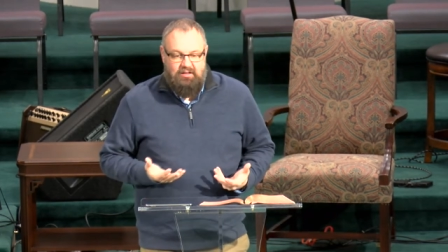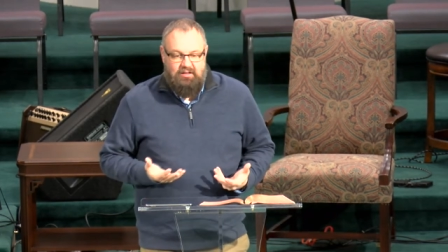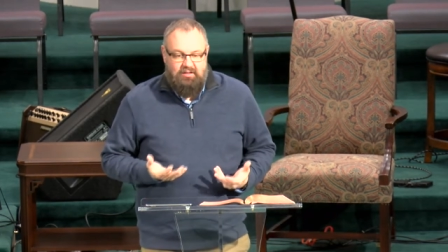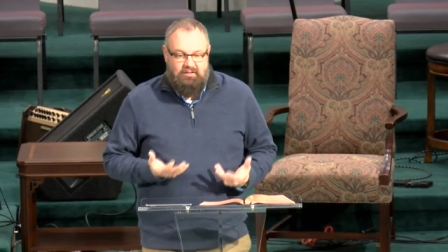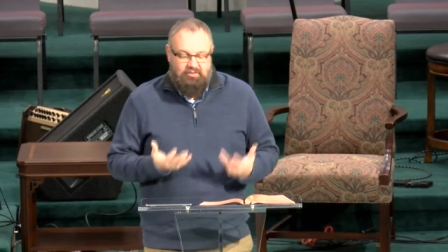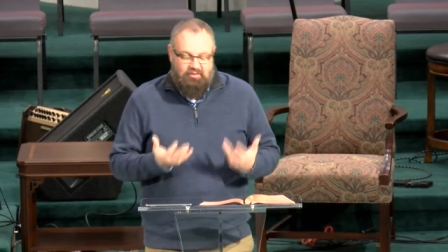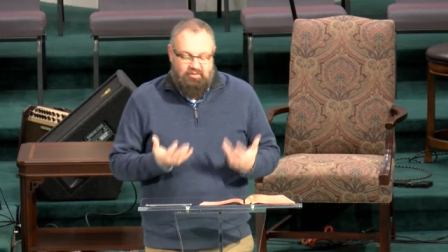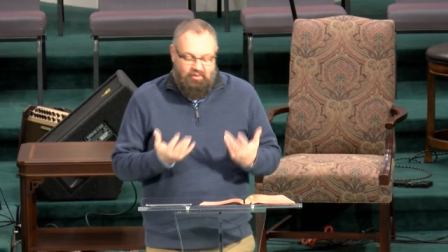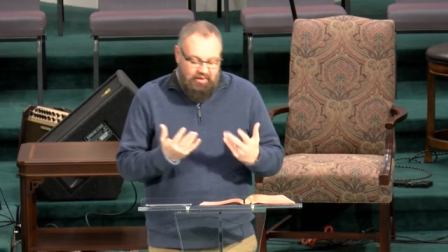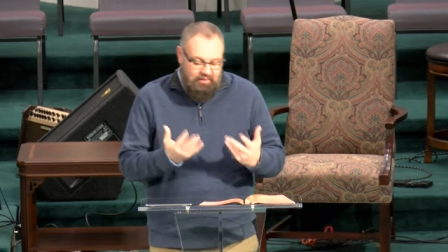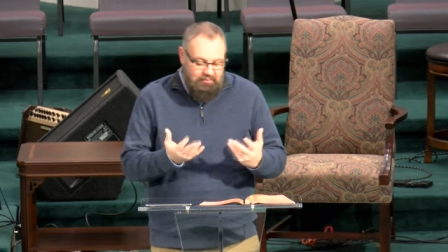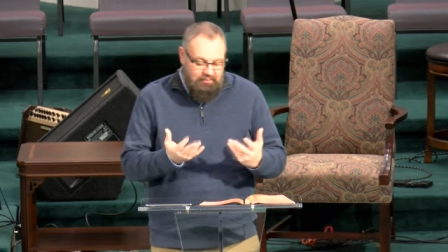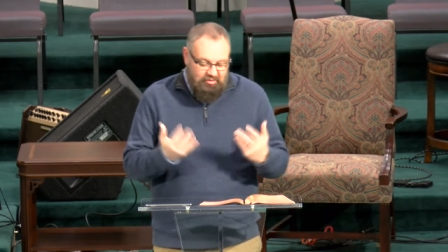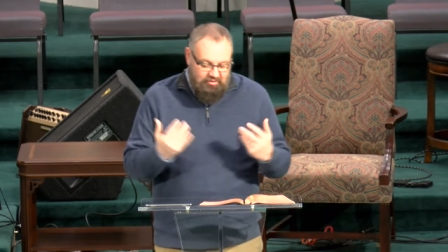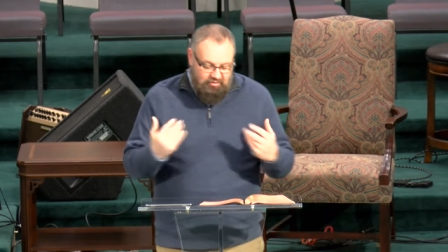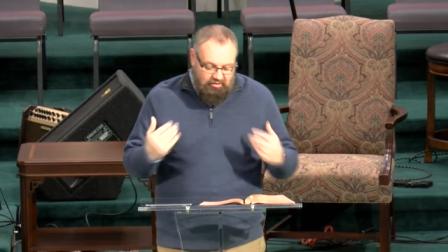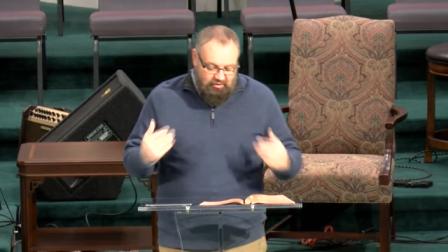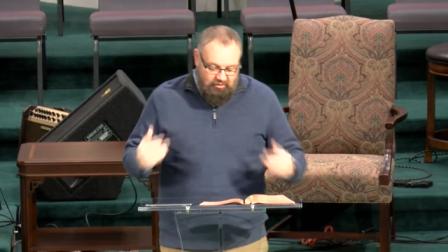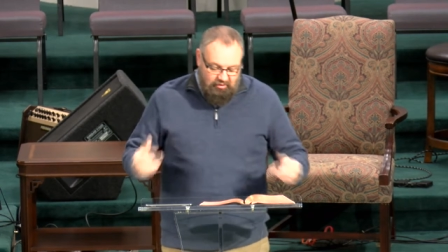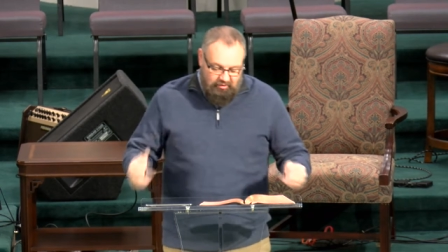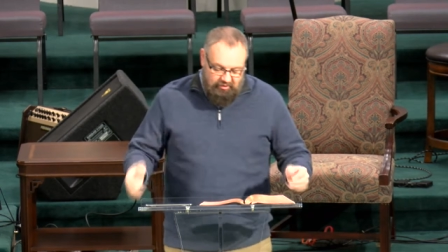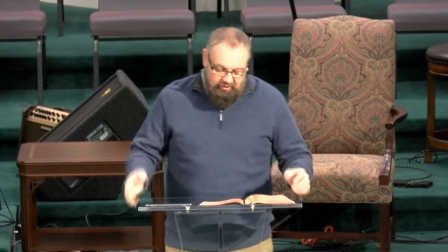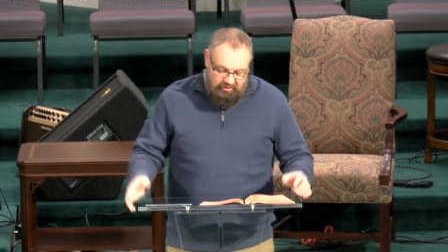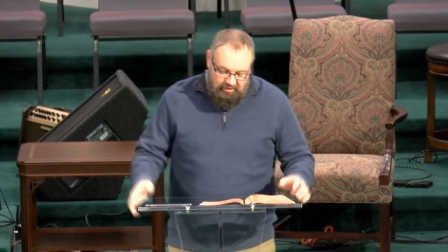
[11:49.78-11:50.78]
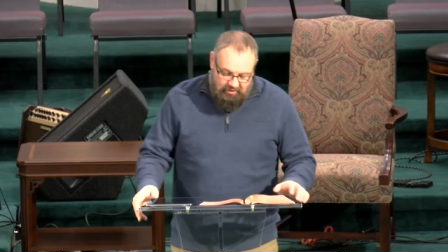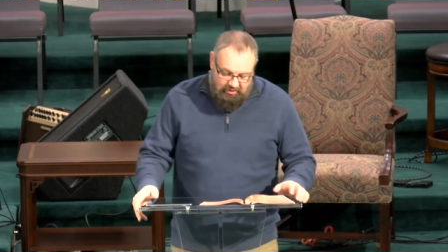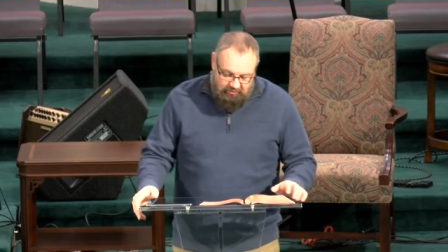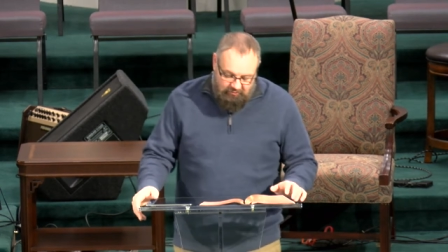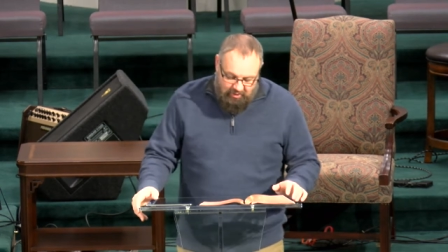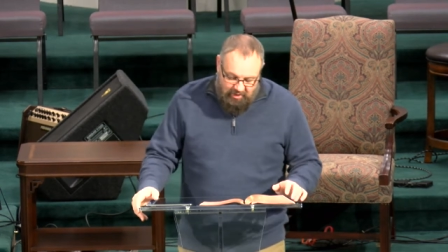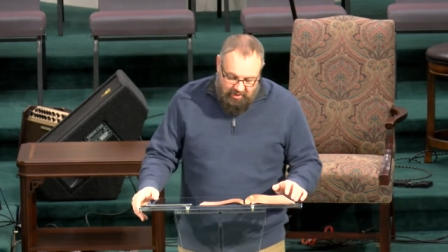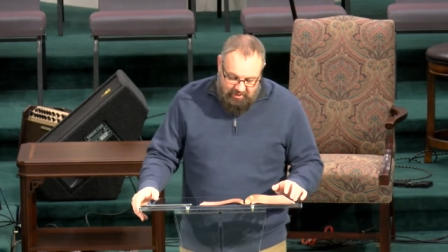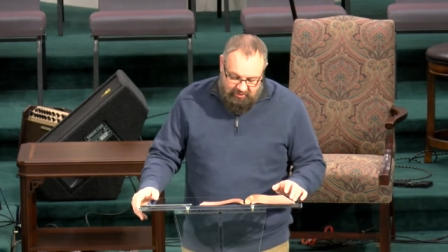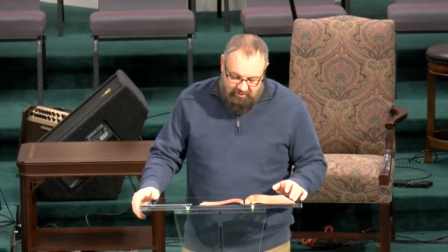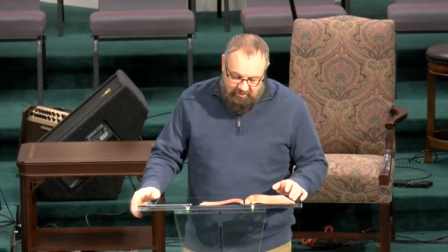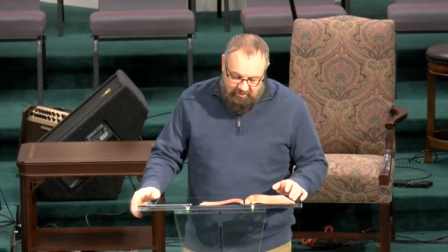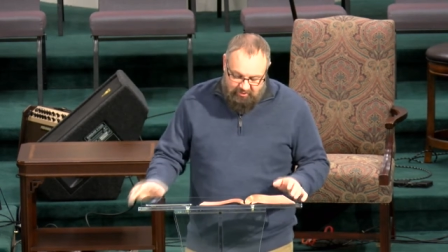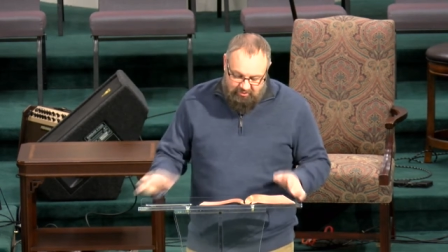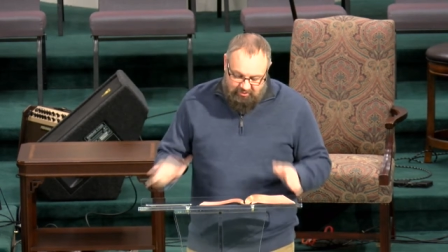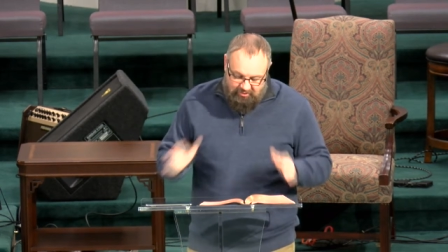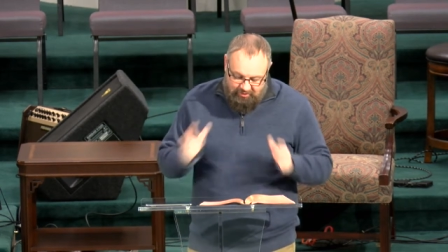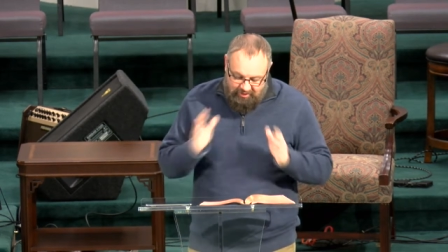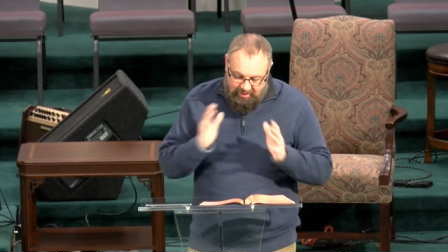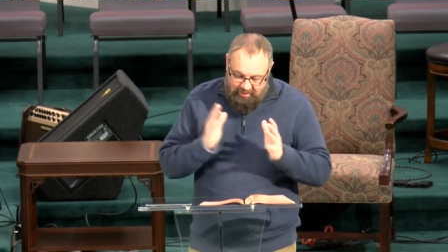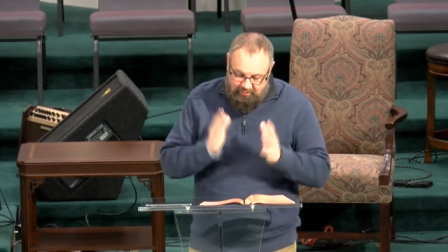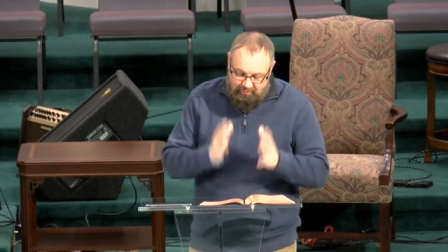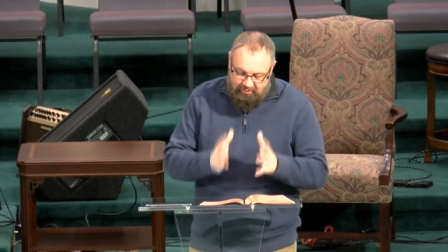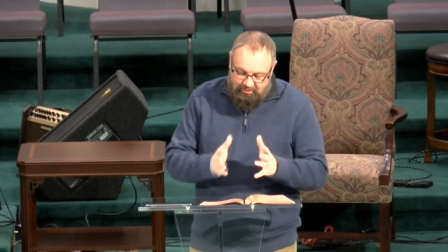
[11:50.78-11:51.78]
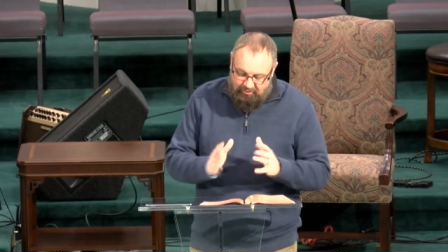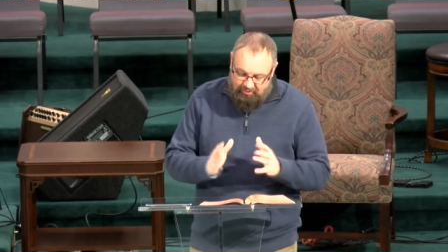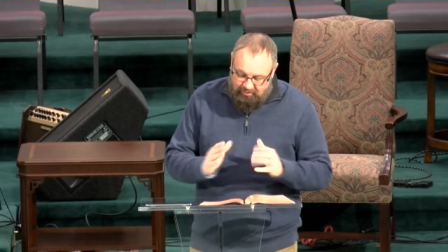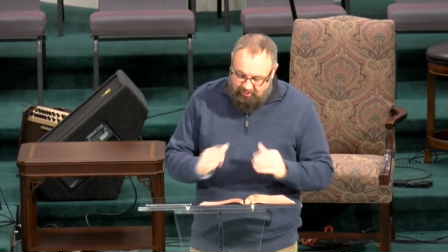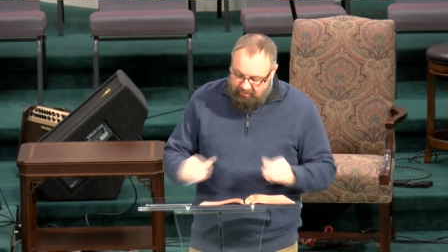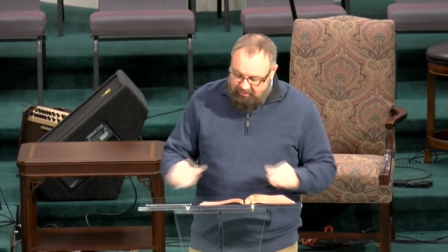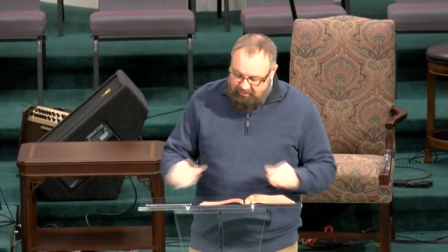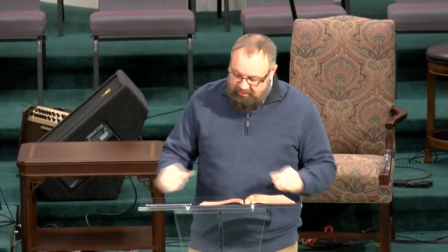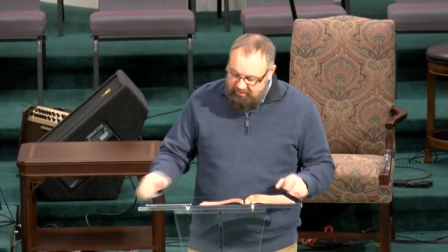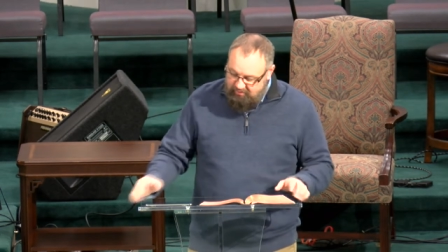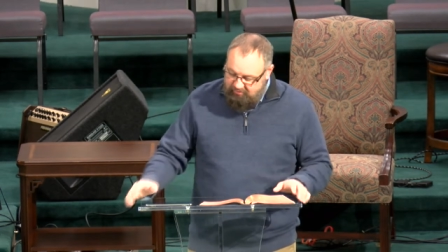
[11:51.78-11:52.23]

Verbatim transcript: So Amos certainly did write this, and Amos certainly